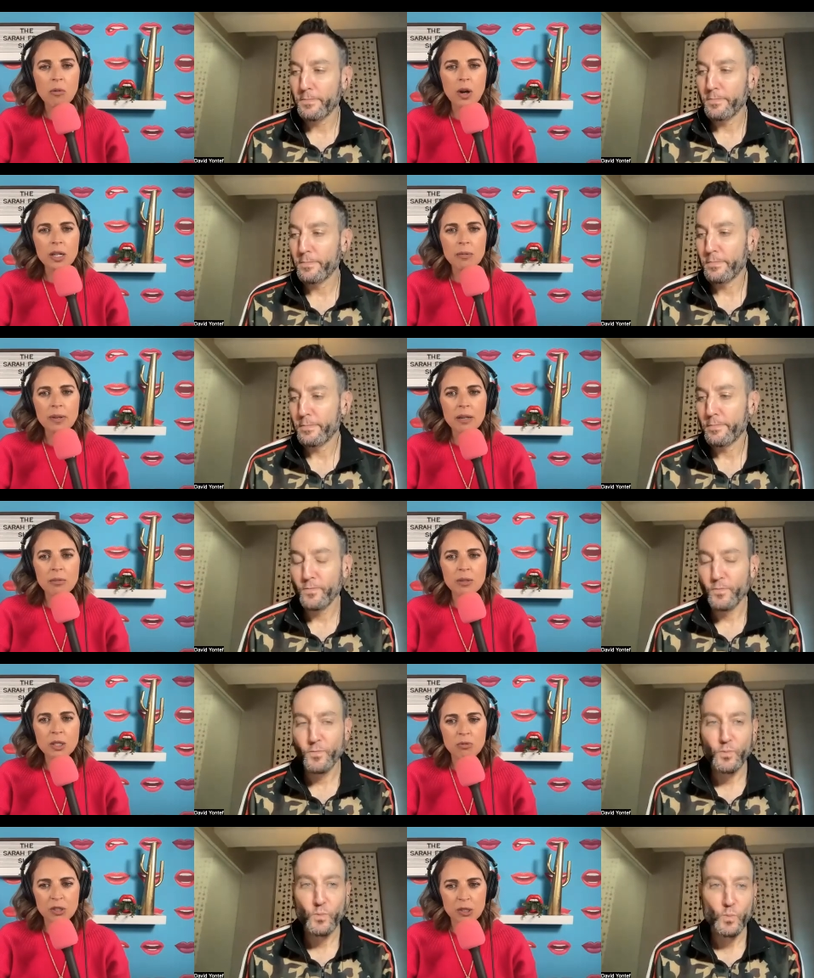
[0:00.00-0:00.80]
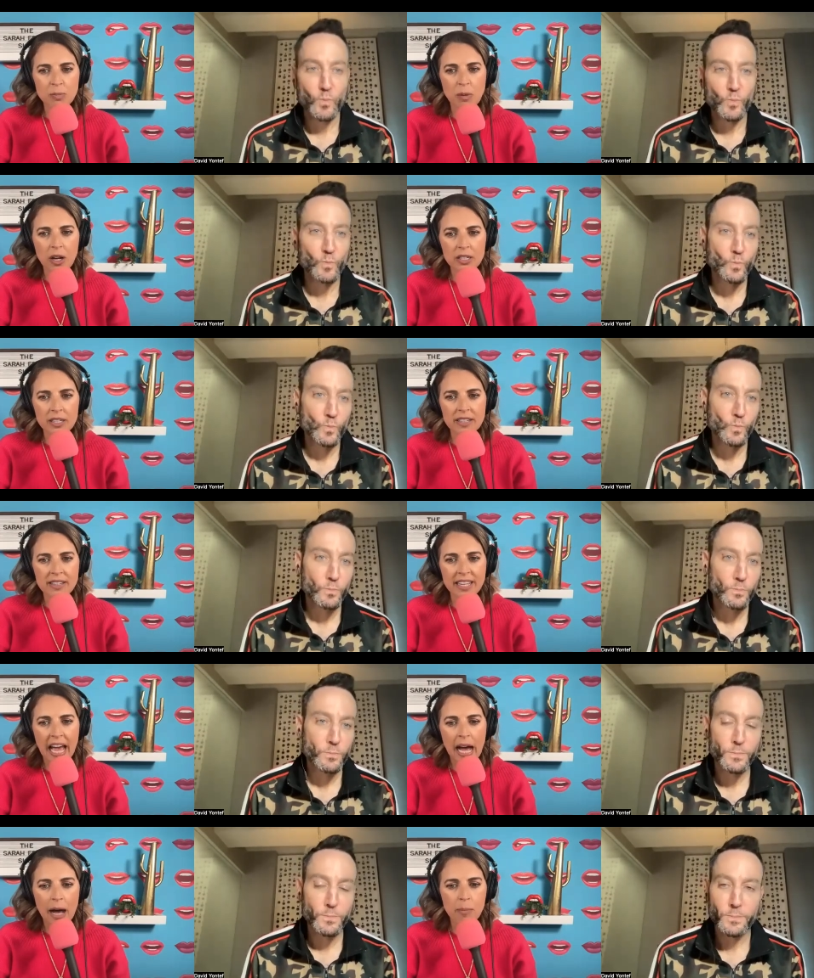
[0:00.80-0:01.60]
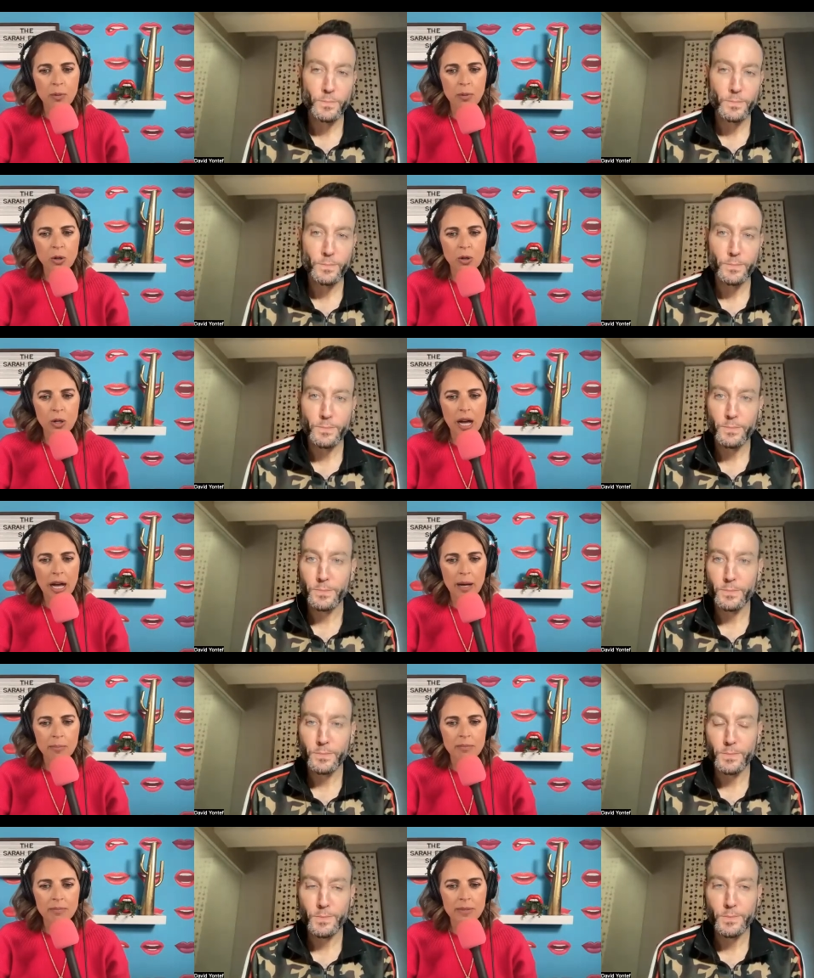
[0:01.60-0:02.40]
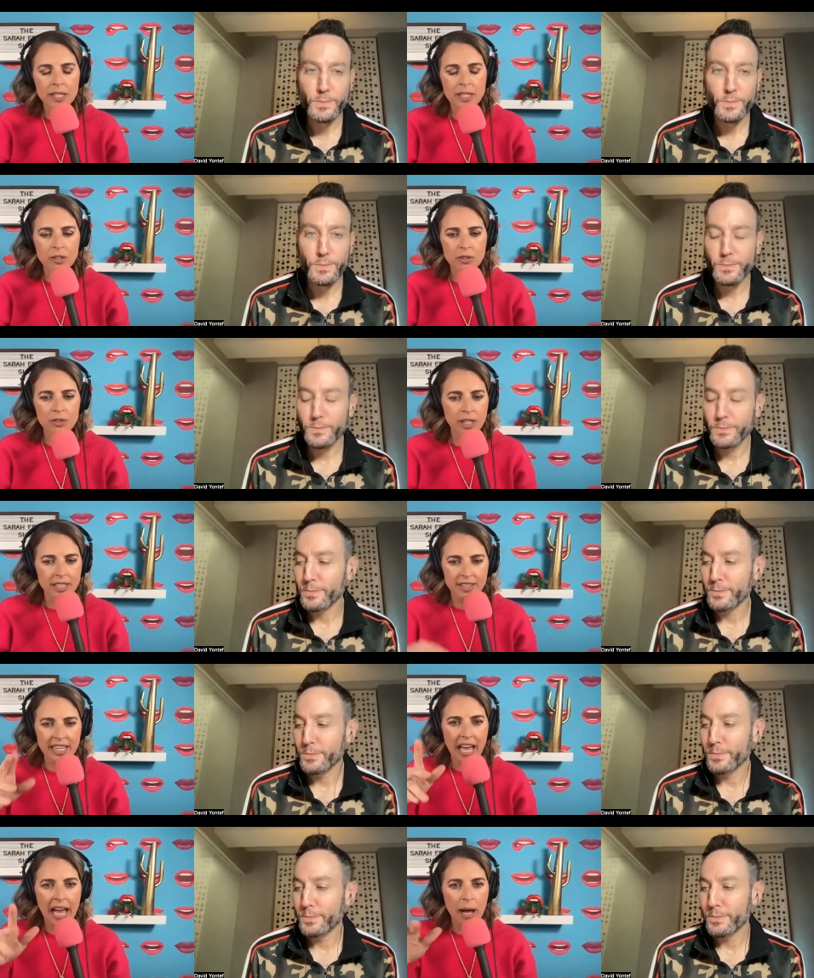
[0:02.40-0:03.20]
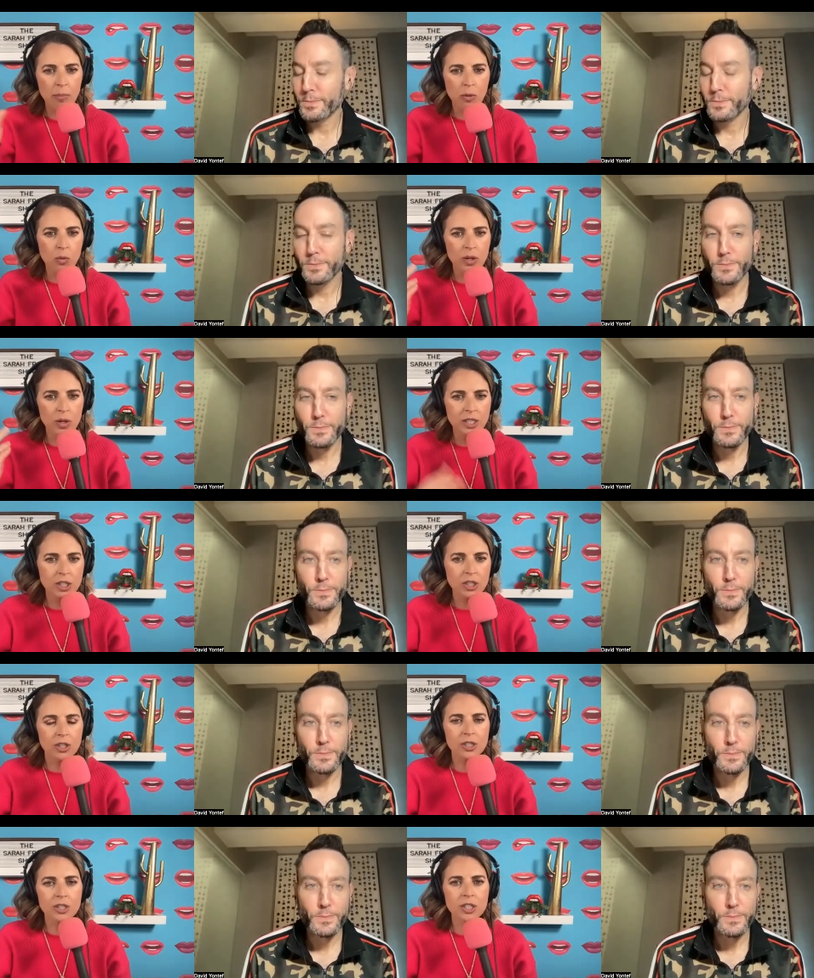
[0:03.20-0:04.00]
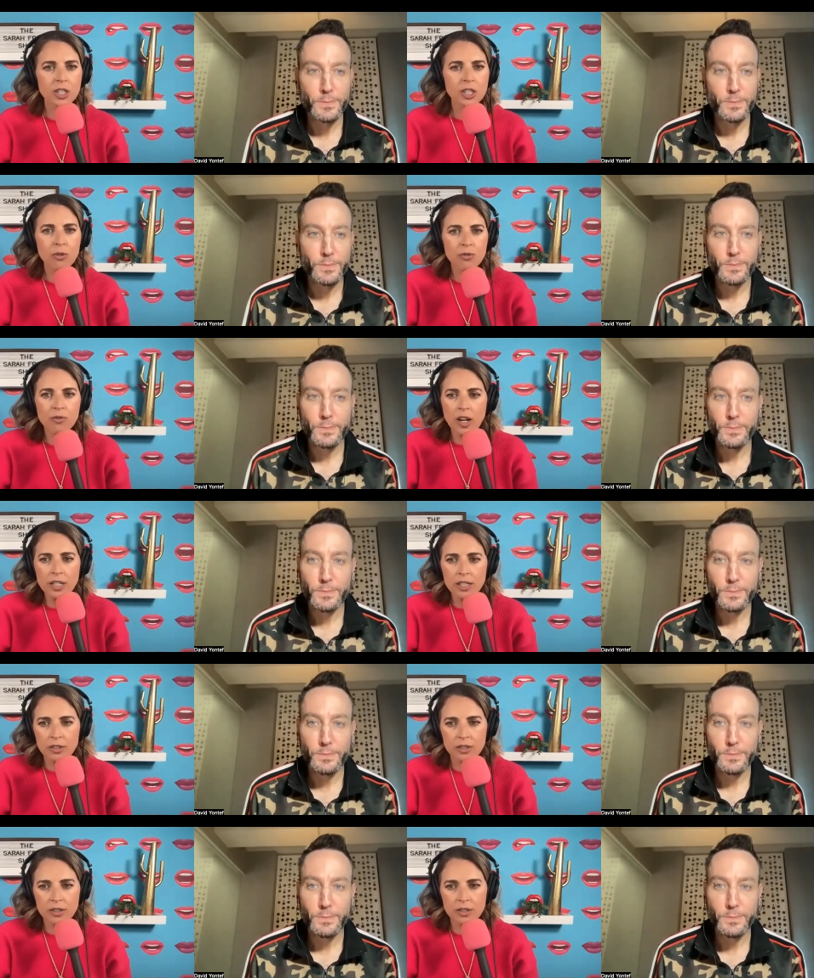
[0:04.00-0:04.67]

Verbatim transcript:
Speaker 1: I want to be able to respond on the Apple um inner like the Apple one stars to go fuck